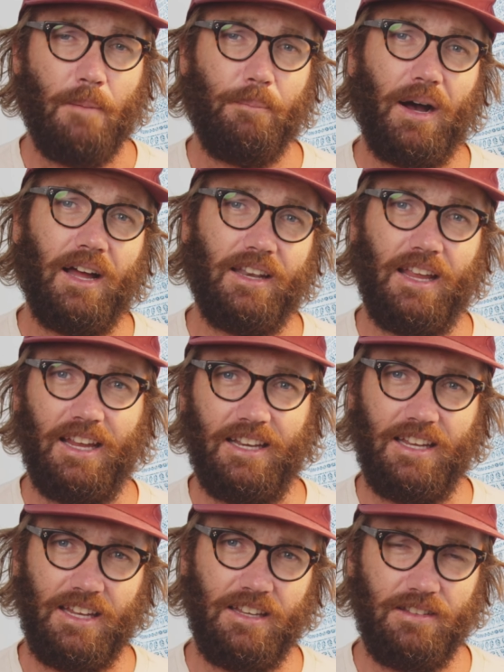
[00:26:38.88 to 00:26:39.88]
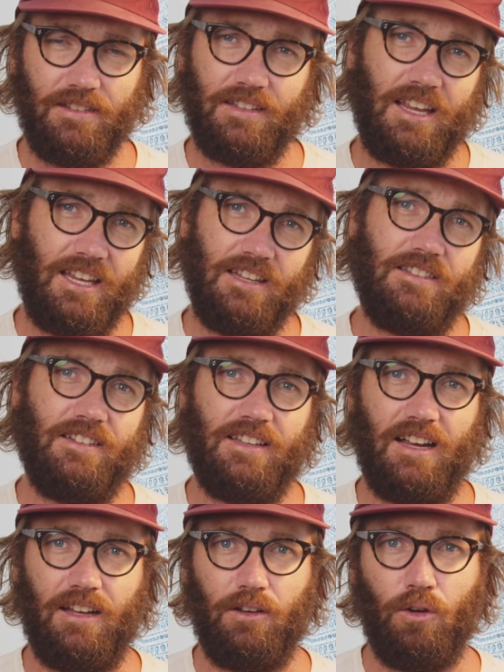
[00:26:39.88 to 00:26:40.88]
but it is easy
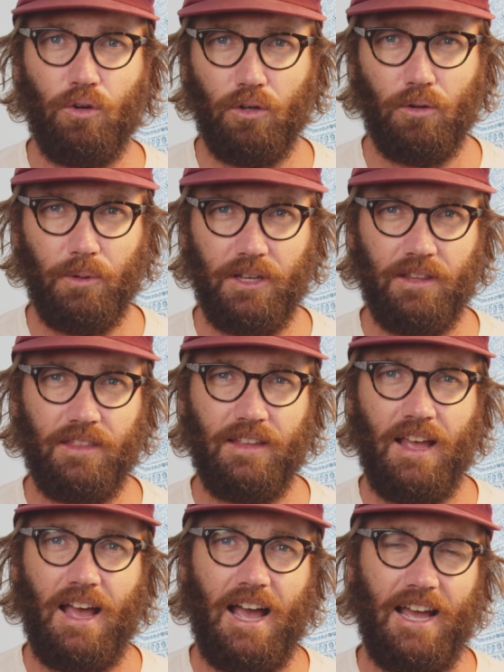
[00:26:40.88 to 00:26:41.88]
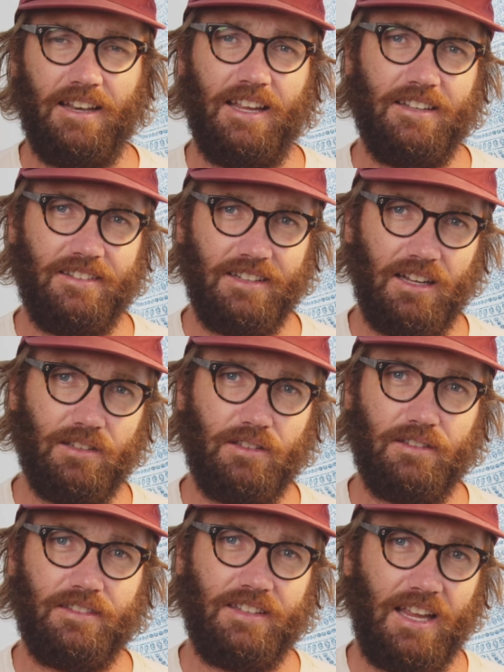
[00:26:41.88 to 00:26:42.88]
to unhook with, and it
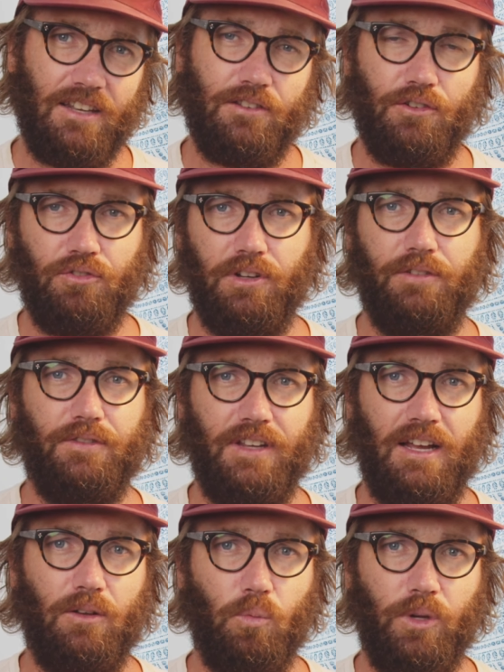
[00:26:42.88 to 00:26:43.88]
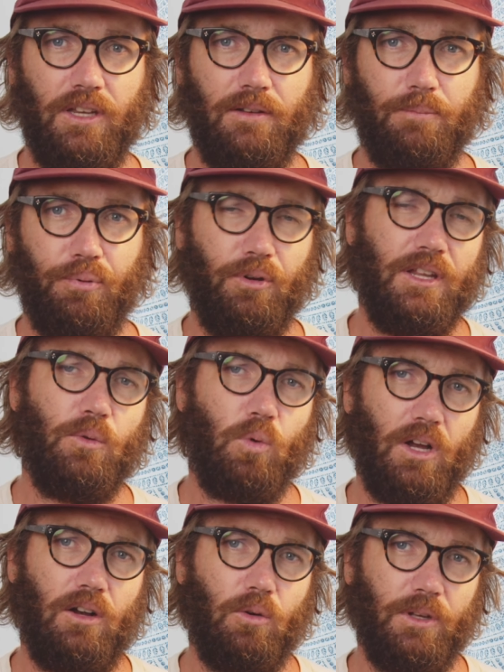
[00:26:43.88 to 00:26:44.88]
does tend to drift downwind pretty
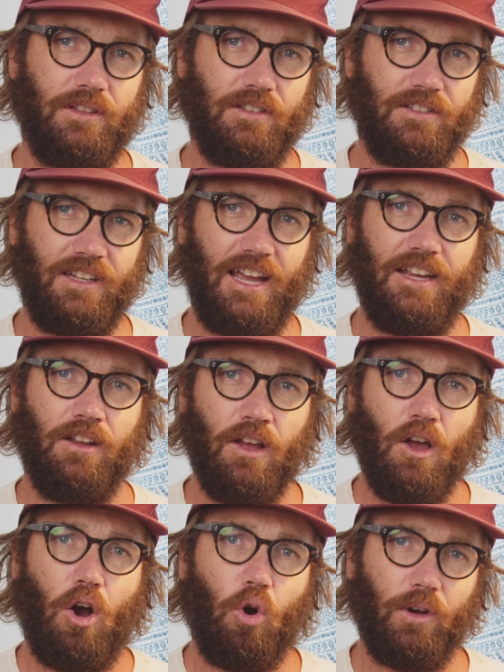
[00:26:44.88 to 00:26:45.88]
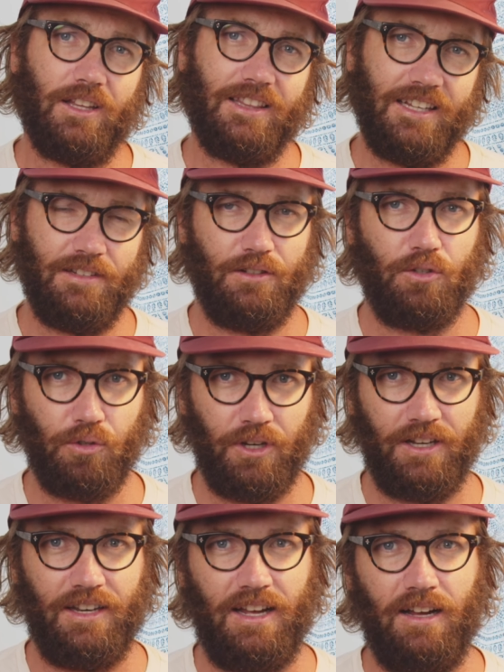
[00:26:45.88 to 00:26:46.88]
well with the skate, or at least good
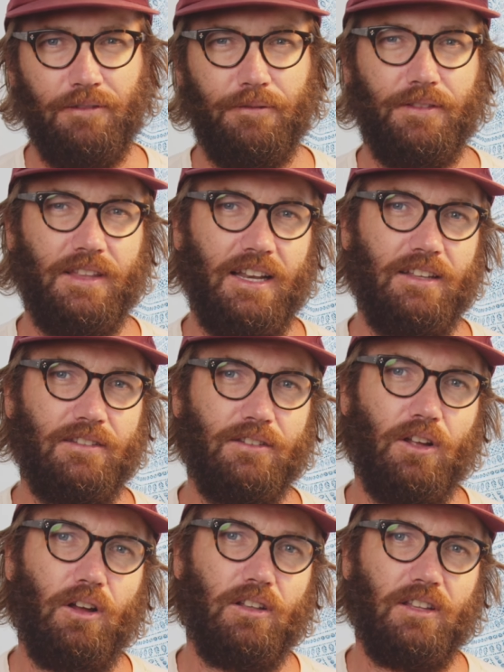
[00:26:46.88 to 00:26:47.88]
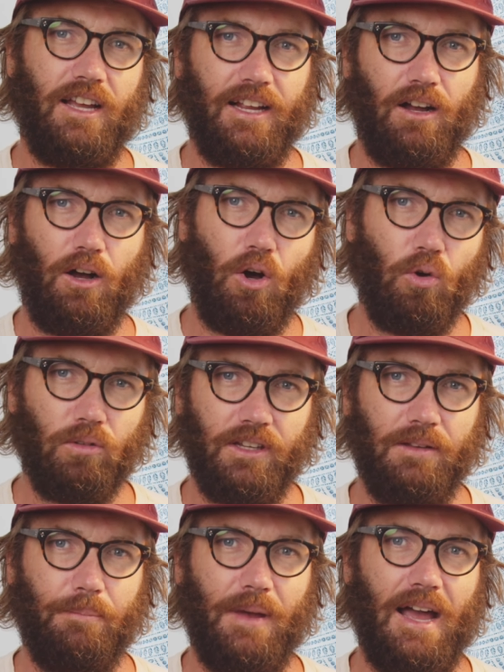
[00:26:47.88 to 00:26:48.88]
enough that it's not like
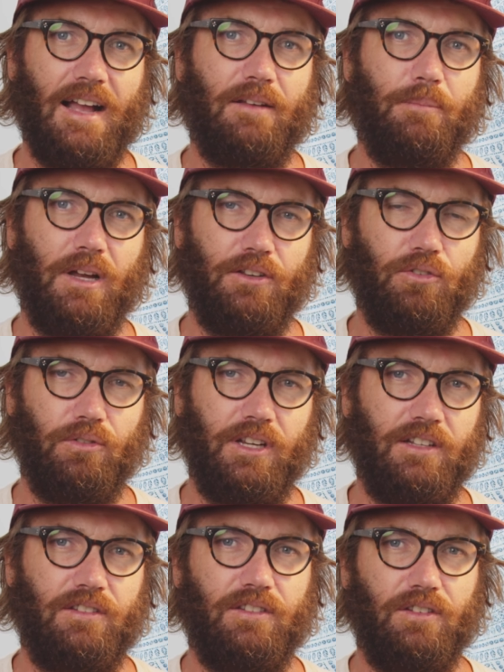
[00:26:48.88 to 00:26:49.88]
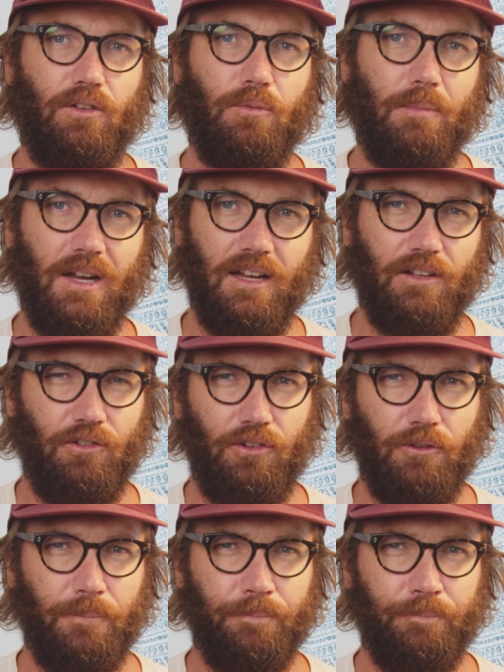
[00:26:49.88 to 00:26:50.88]
holding back my tricks so much.